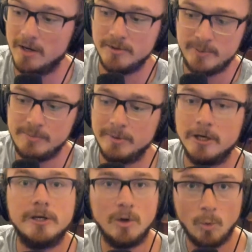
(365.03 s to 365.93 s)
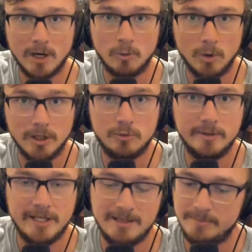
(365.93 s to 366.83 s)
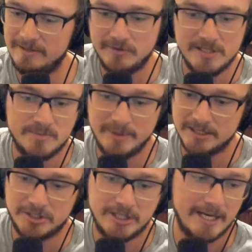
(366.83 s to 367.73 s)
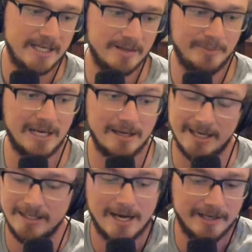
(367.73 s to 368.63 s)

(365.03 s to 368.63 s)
people aren't going to want to work with him if he's being shady about,